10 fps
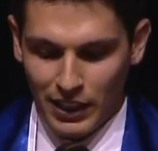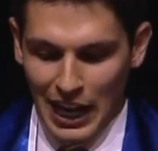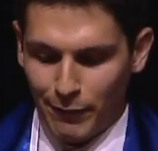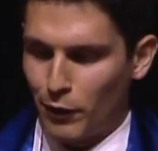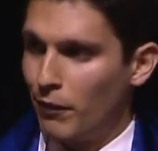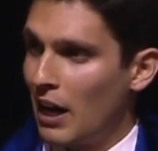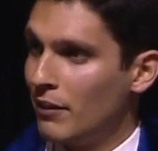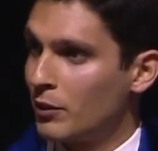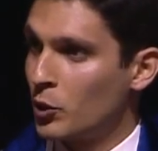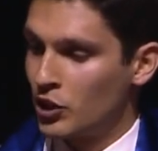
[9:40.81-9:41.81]
After 5
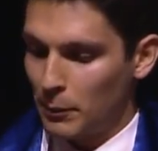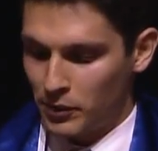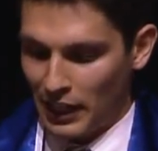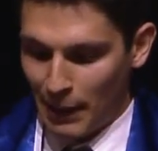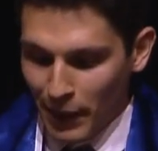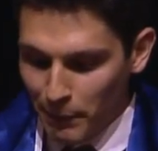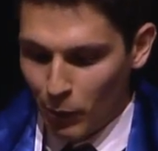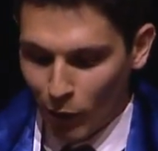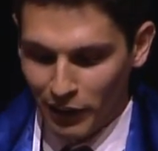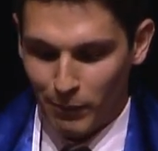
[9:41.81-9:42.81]
internships, I may be
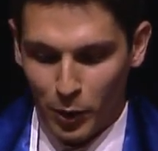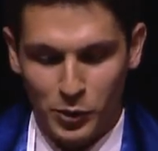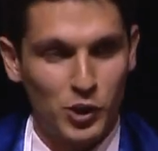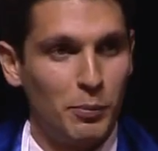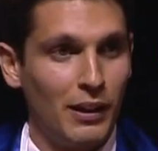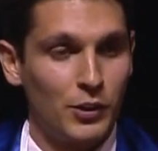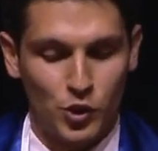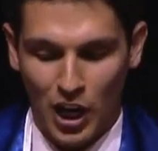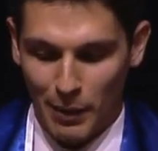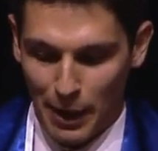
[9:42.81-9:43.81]
one of the most experienced
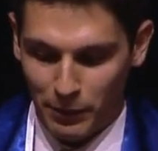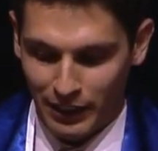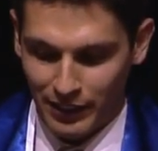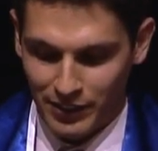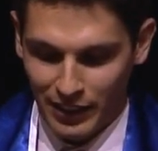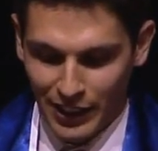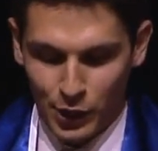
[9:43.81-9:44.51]
job applicants